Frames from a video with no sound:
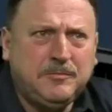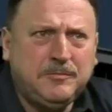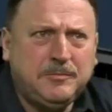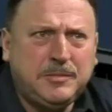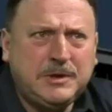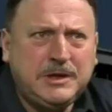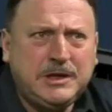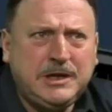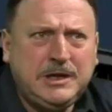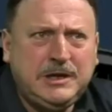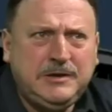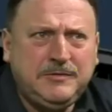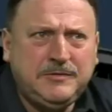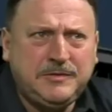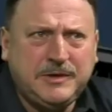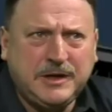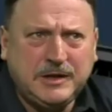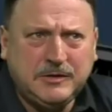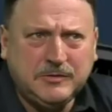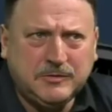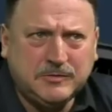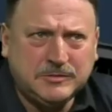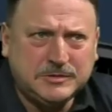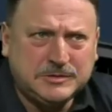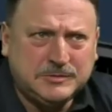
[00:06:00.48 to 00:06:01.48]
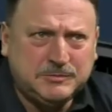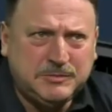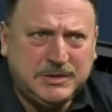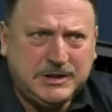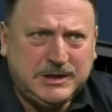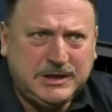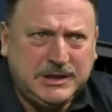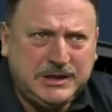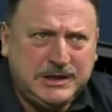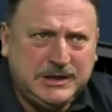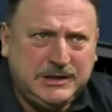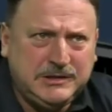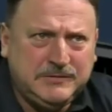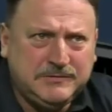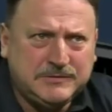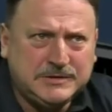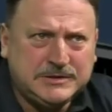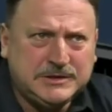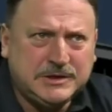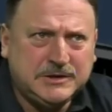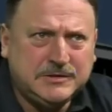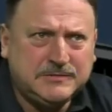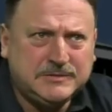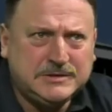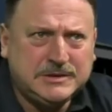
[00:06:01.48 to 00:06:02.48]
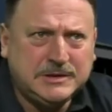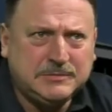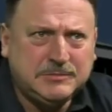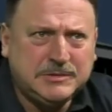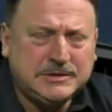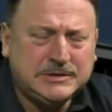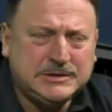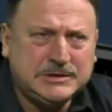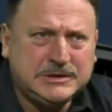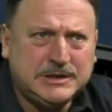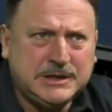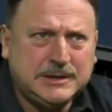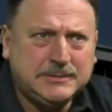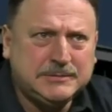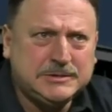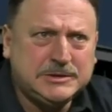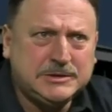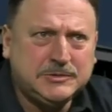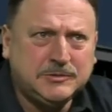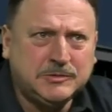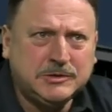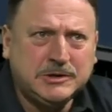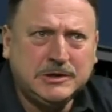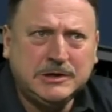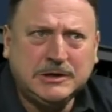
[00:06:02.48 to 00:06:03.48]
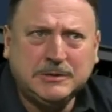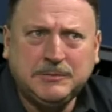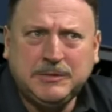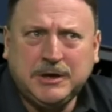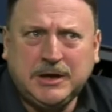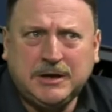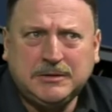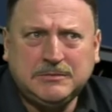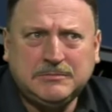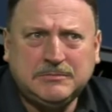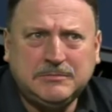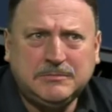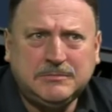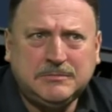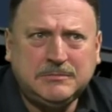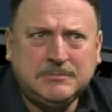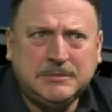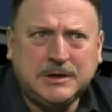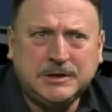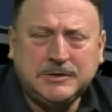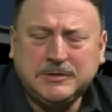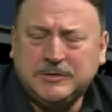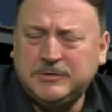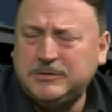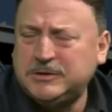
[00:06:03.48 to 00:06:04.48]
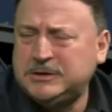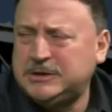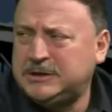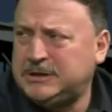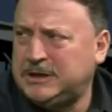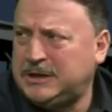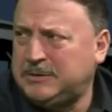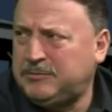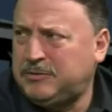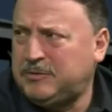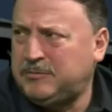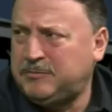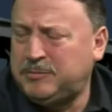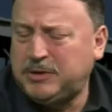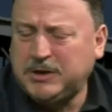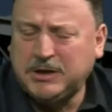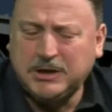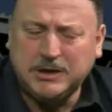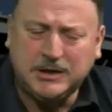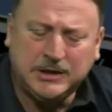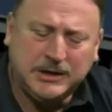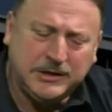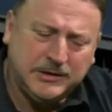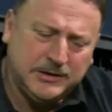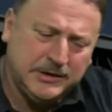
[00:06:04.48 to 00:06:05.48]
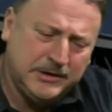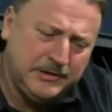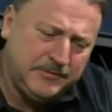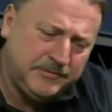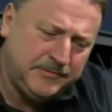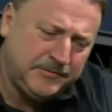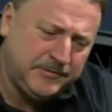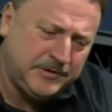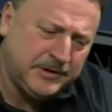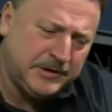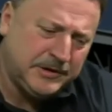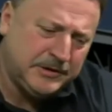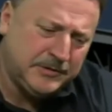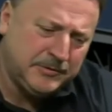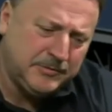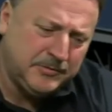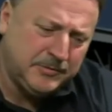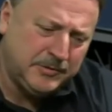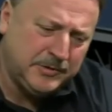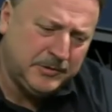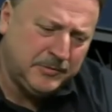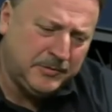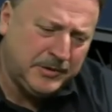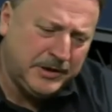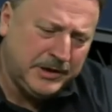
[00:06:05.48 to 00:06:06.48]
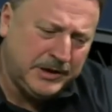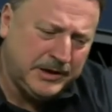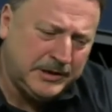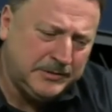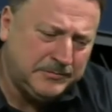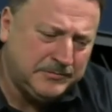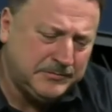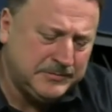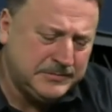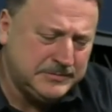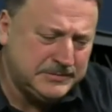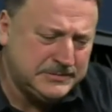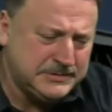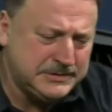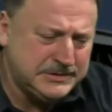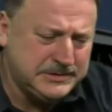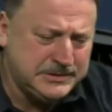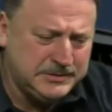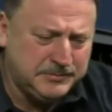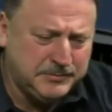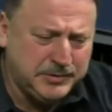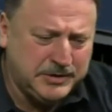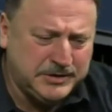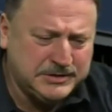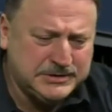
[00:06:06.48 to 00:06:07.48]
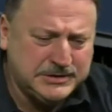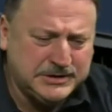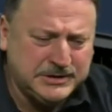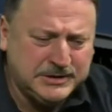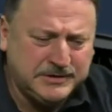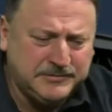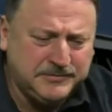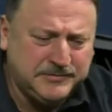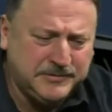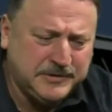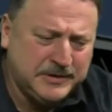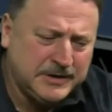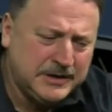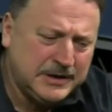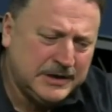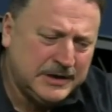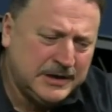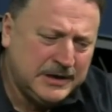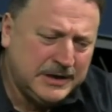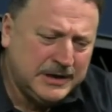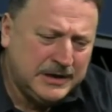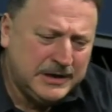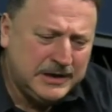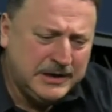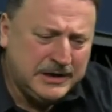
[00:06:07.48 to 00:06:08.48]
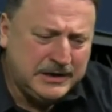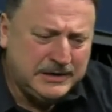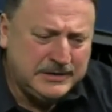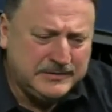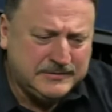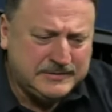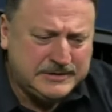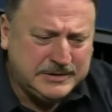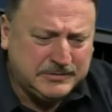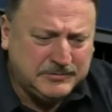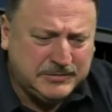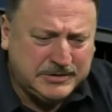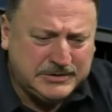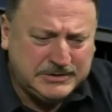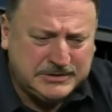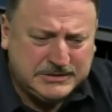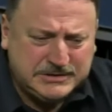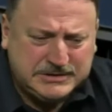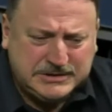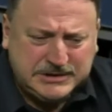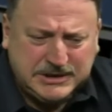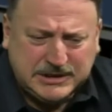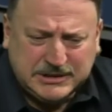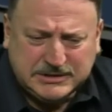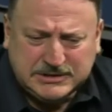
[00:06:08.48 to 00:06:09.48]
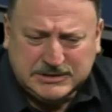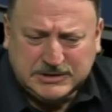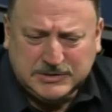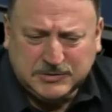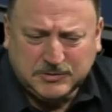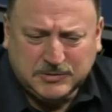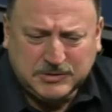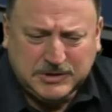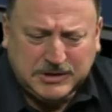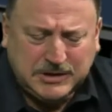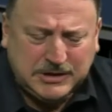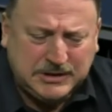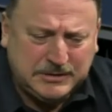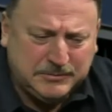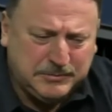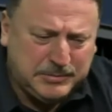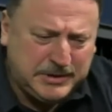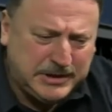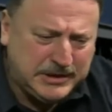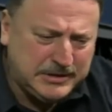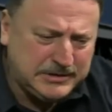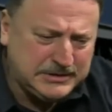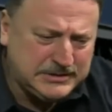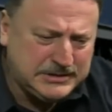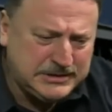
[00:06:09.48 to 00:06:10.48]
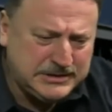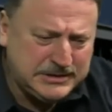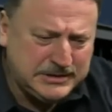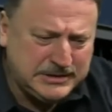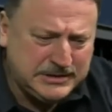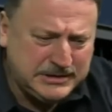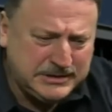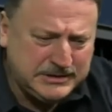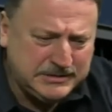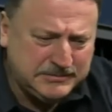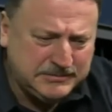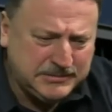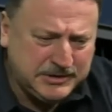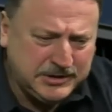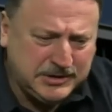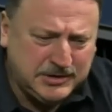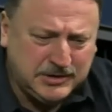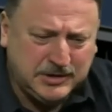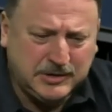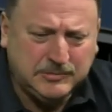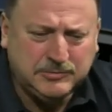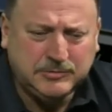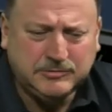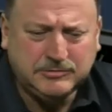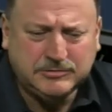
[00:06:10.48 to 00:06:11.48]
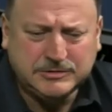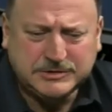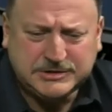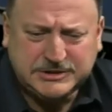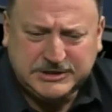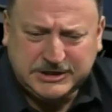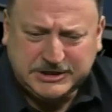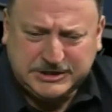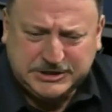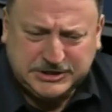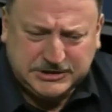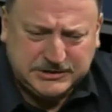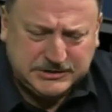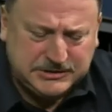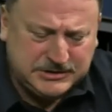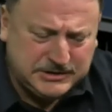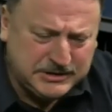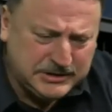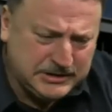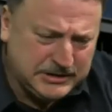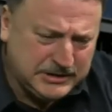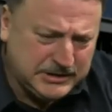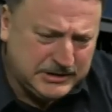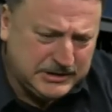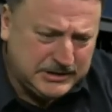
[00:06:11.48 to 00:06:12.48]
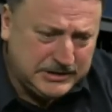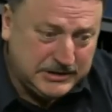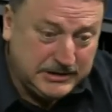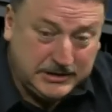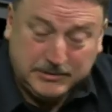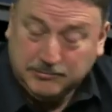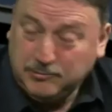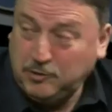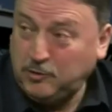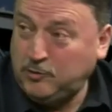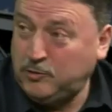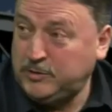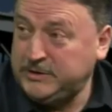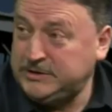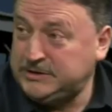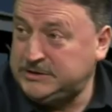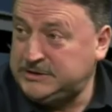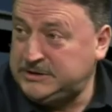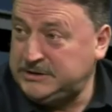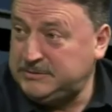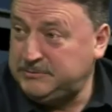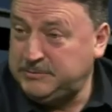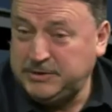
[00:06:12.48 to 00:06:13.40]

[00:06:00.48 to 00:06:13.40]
believe they ought to believe. So if someone starts talking about motherhood and apple pie, they flick it all the way up to positive. And if someone starts talking about the global recession, or Winston